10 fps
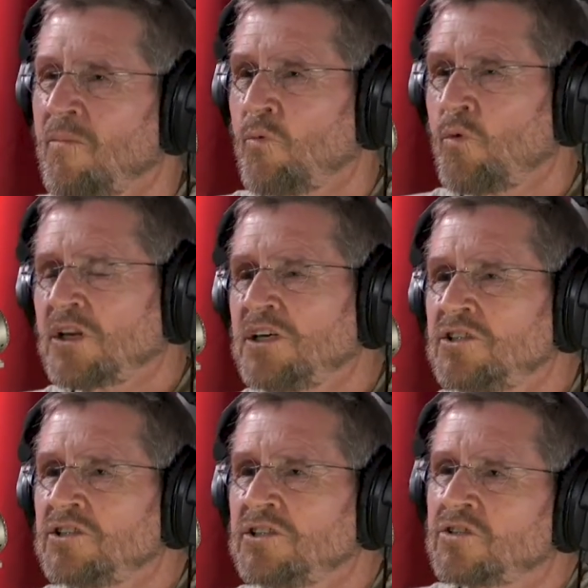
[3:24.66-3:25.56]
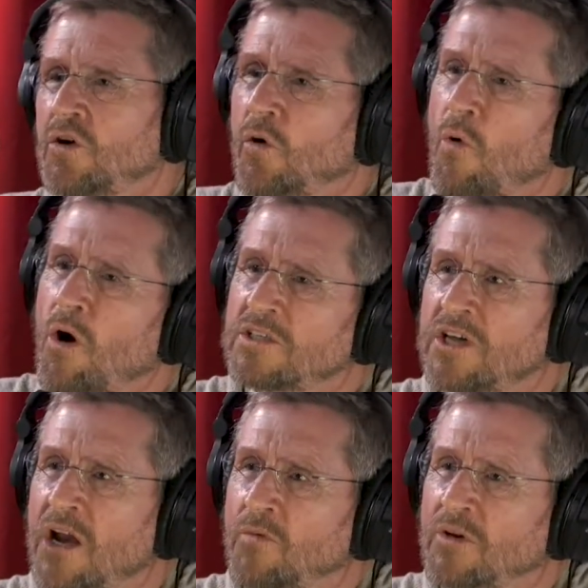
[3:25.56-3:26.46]
religions or
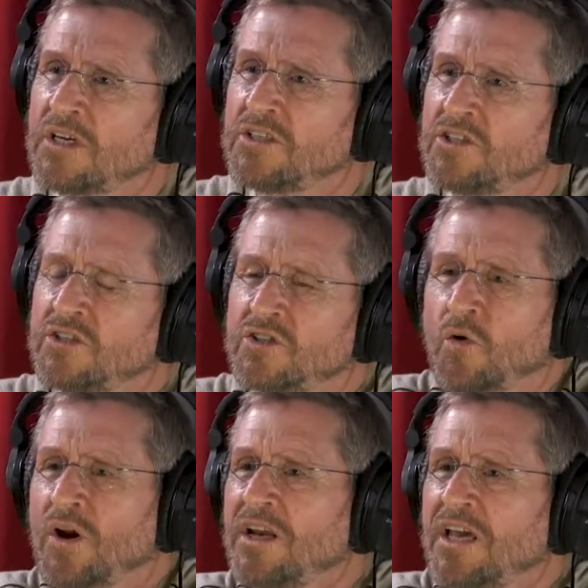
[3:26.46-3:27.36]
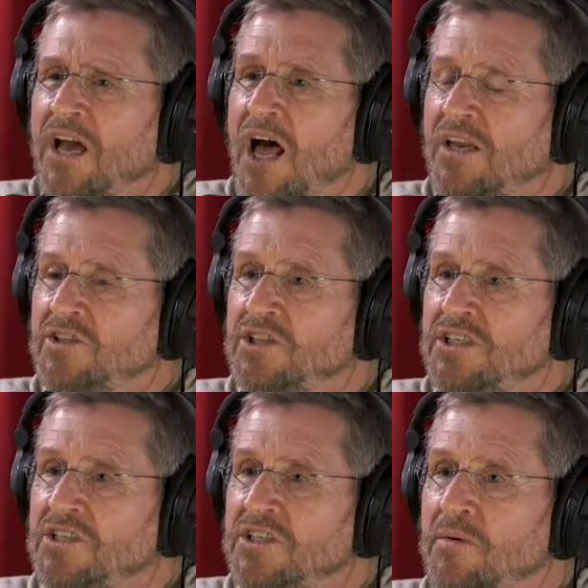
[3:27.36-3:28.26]
quasi religions or
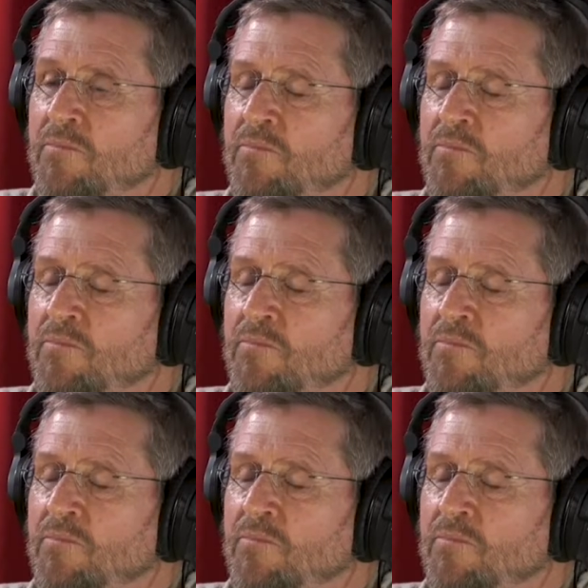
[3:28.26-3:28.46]
ideologies that